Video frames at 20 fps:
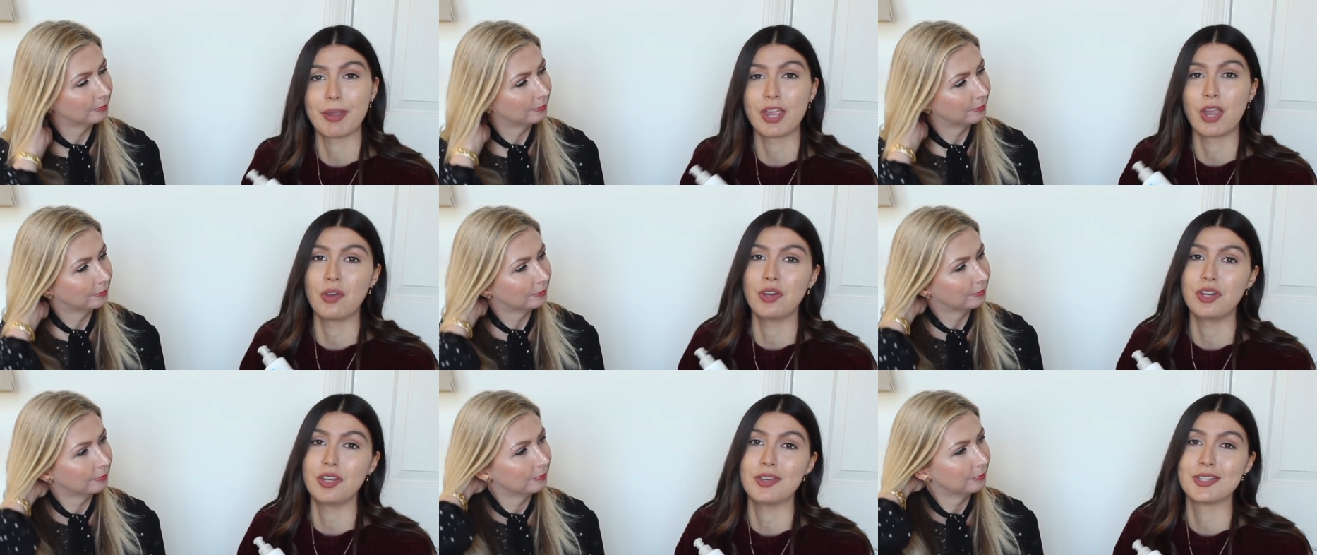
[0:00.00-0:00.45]

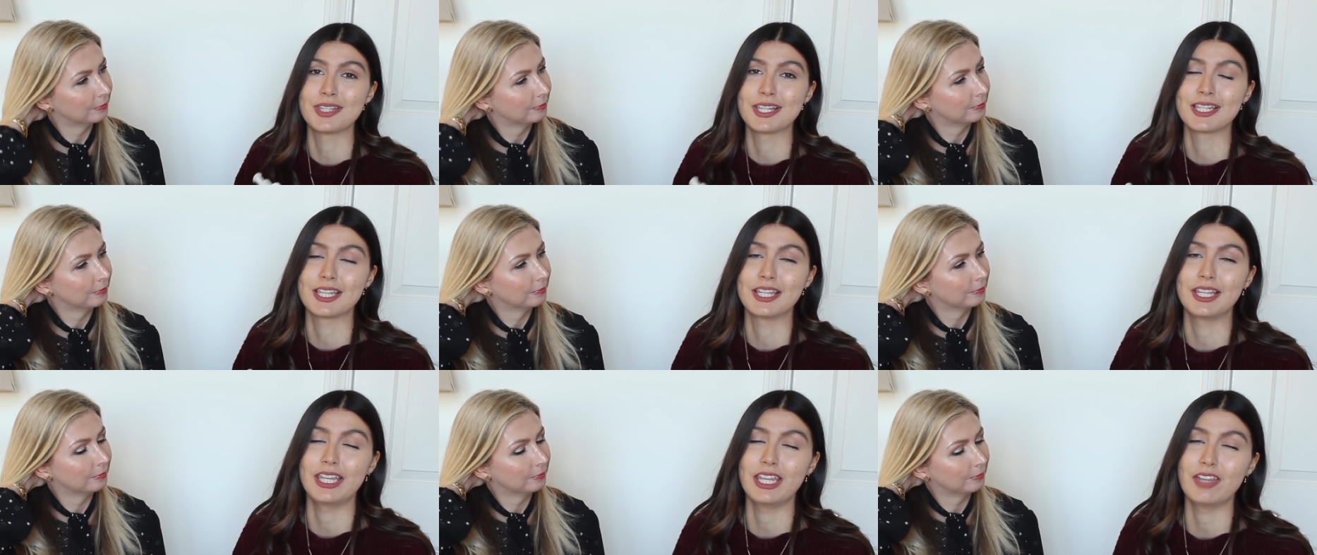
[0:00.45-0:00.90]
Speaker 1: I only use
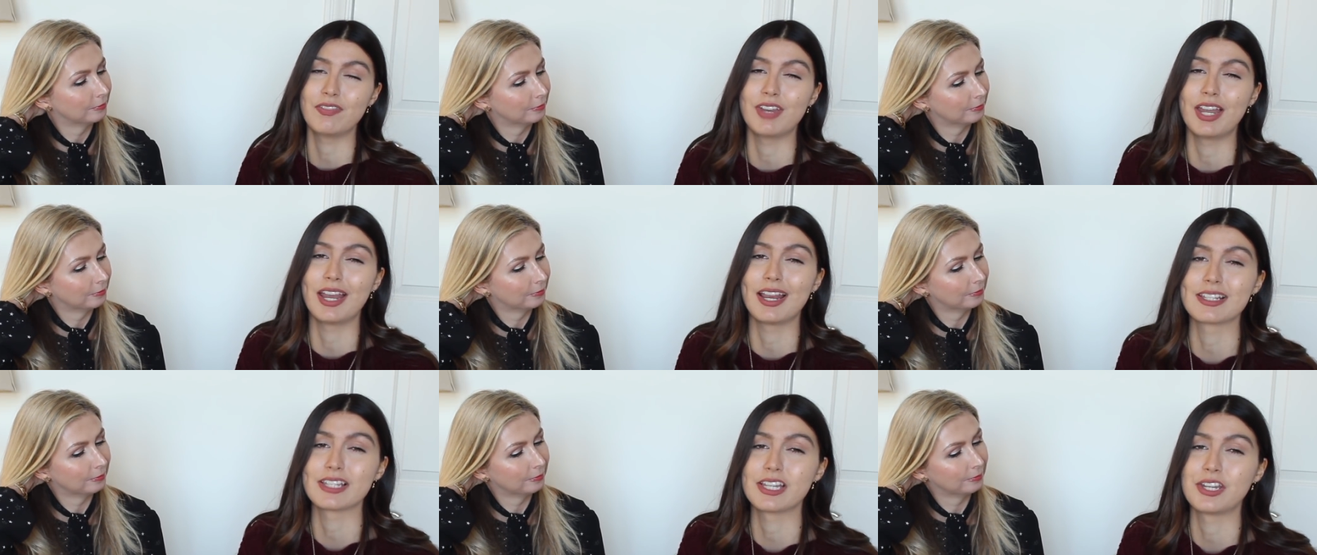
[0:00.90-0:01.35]
this in the
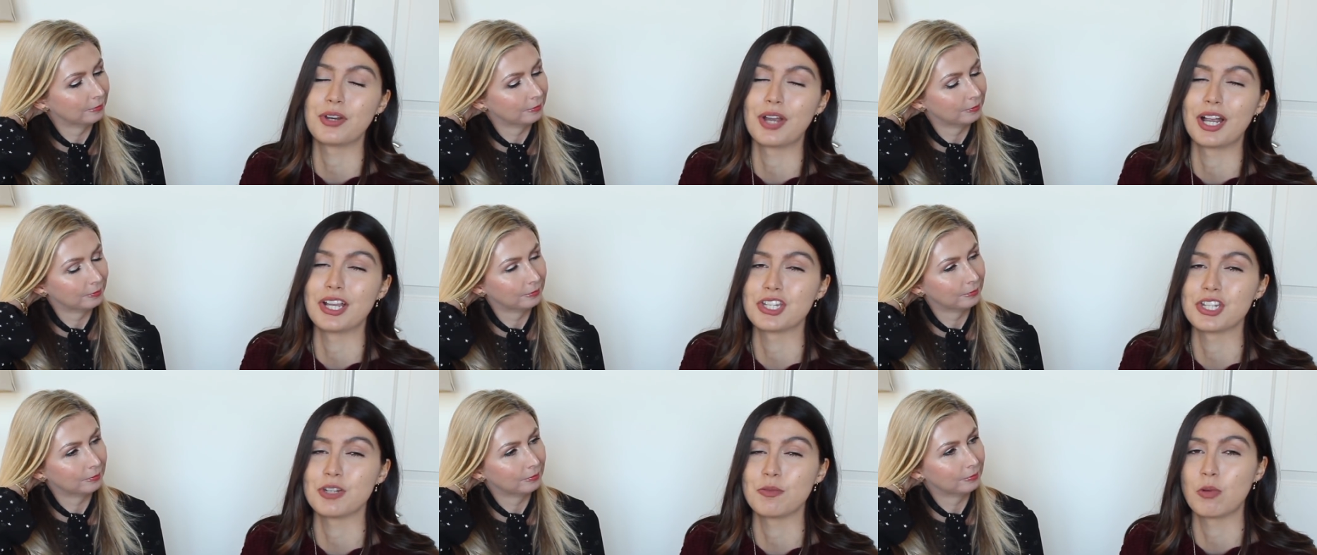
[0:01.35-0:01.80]
evening because I don't
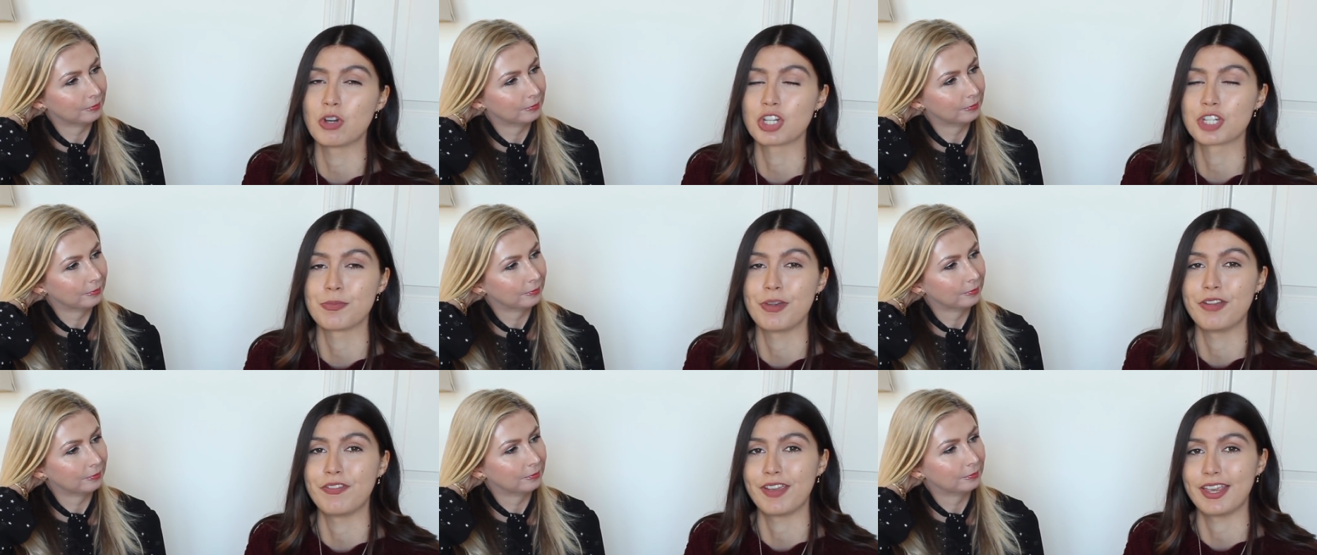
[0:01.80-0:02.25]
actually
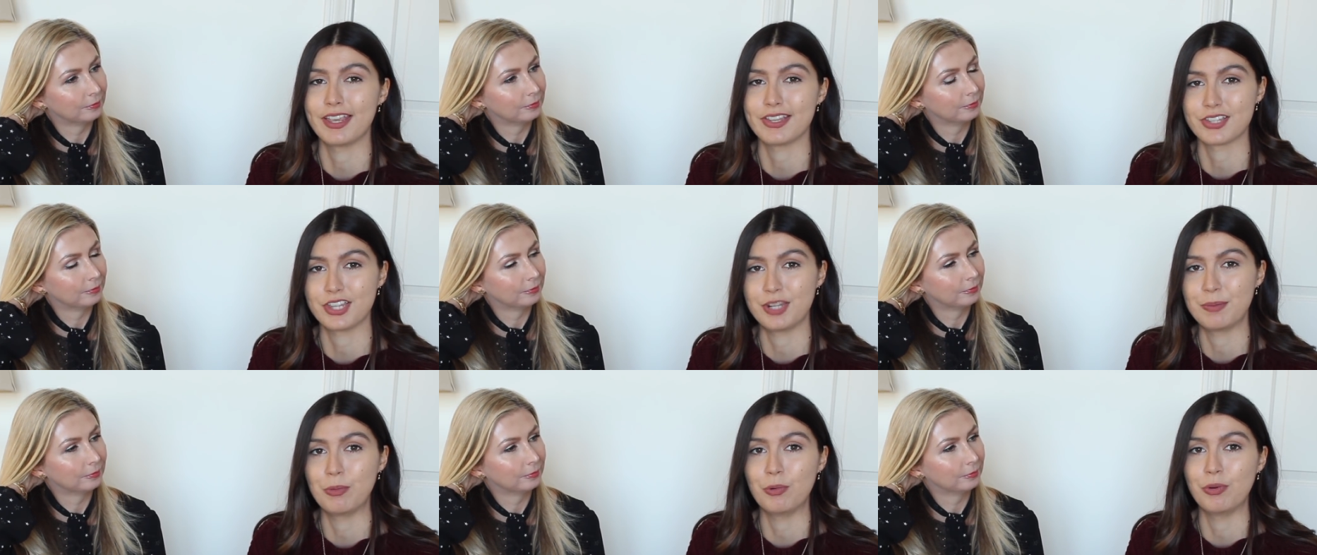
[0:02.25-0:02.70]
wash my
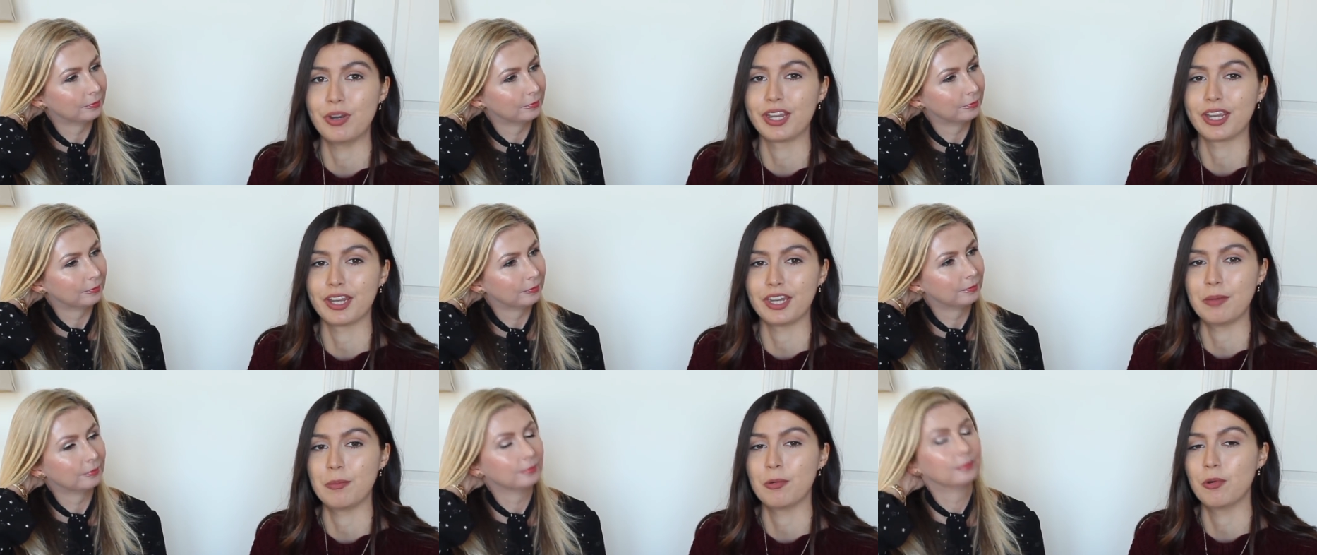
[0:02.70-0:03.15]
face in the
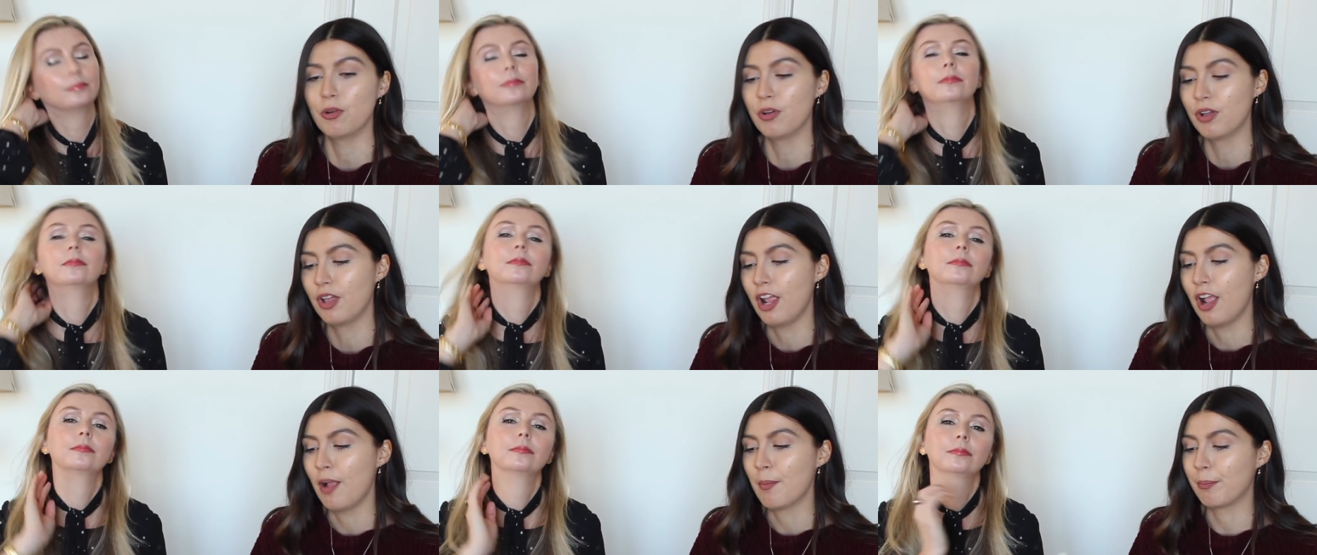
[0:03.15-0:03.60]
morning
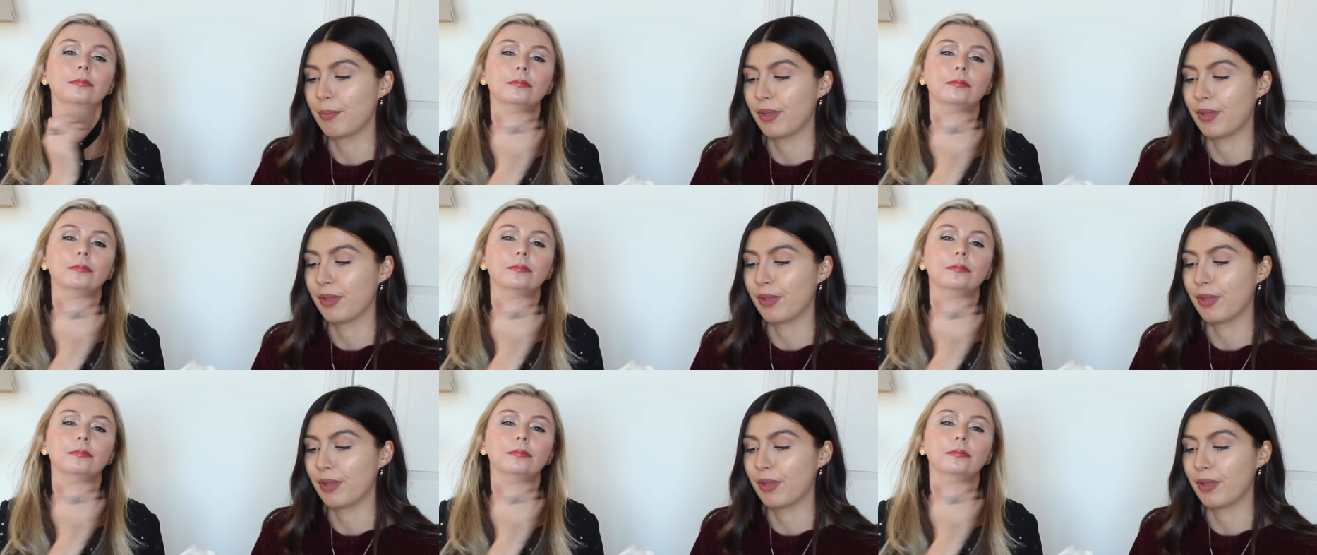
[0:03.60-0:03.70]
anymore,